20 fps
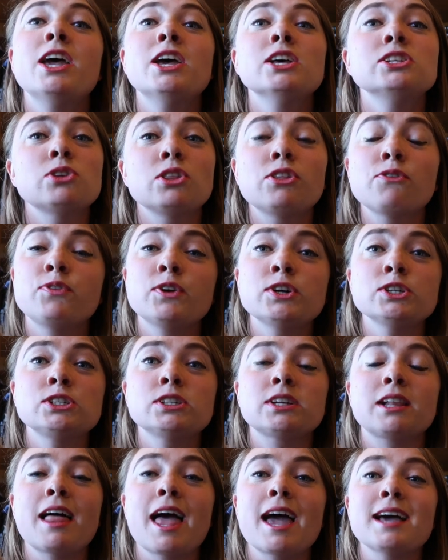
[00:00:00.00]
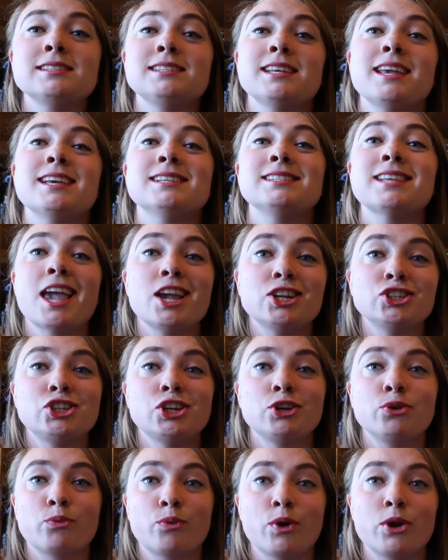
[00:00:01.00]
So the first class is
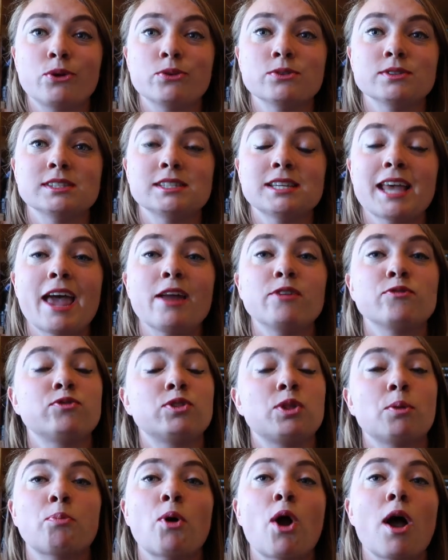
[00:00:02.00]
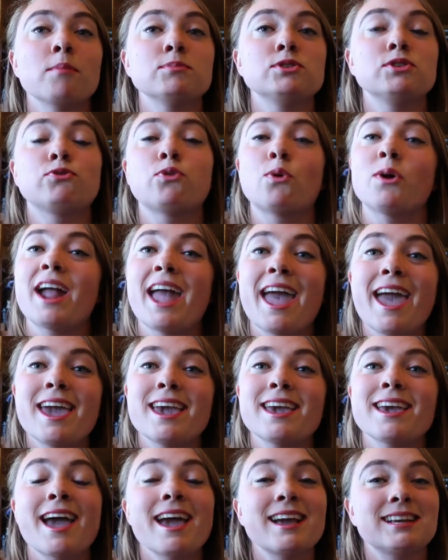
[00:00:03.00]
Ancient Runes, and the prompt for
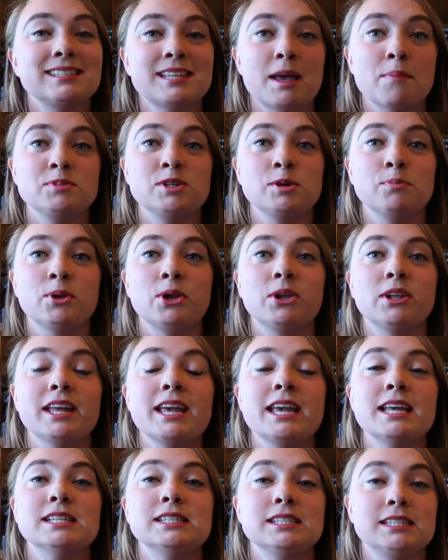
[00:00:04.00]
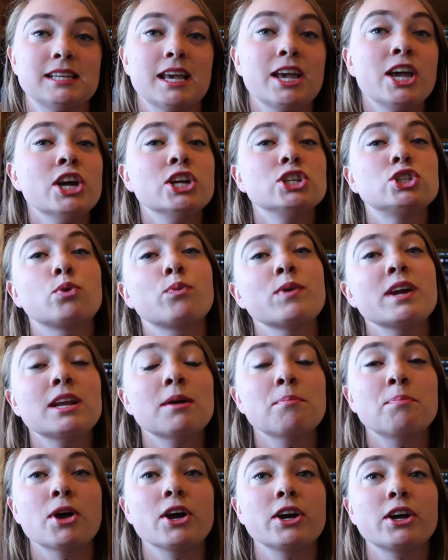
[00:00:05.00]
A, acceptable, is to read
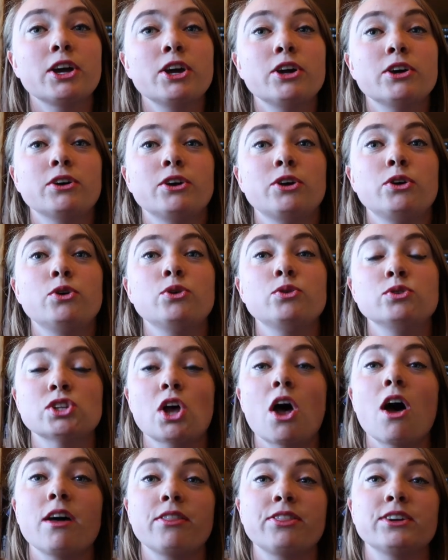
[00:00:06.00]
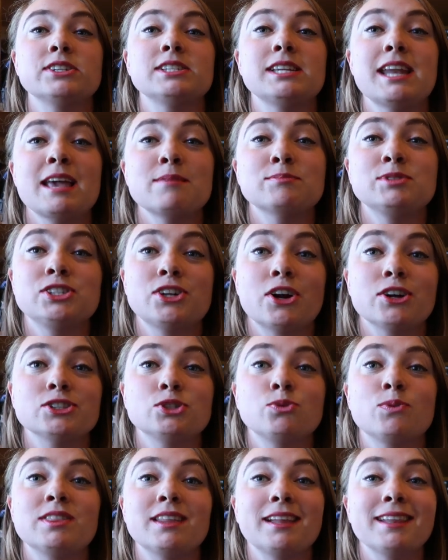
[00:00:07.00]
a book whose author's name
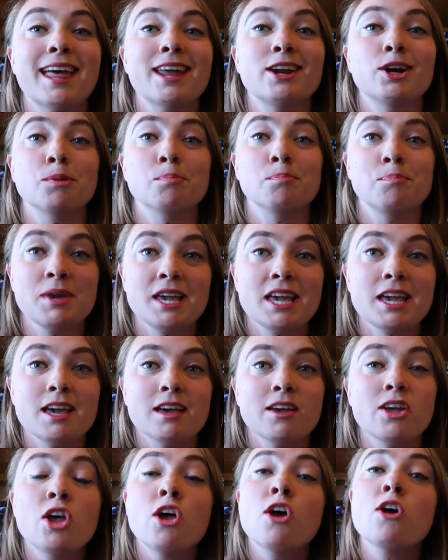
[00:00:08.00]
starts with the letter B.